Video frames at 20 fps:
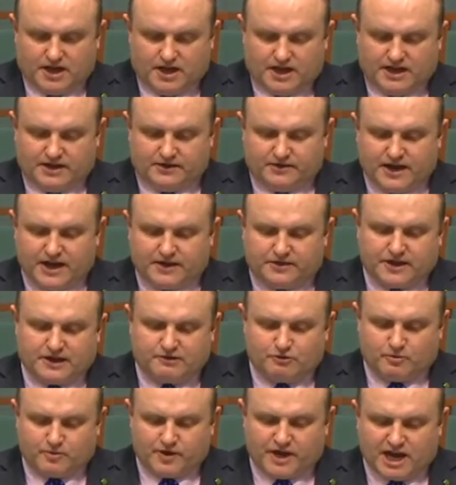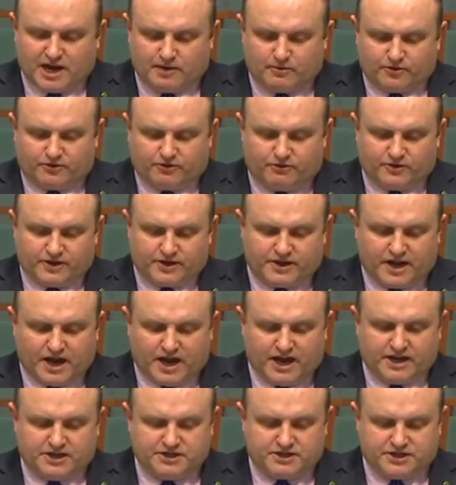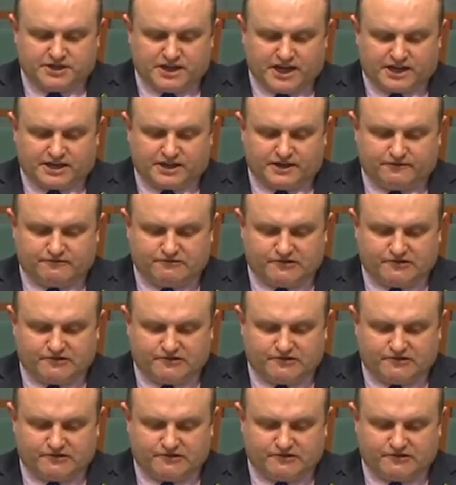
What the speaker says: in that they will be able to engage in active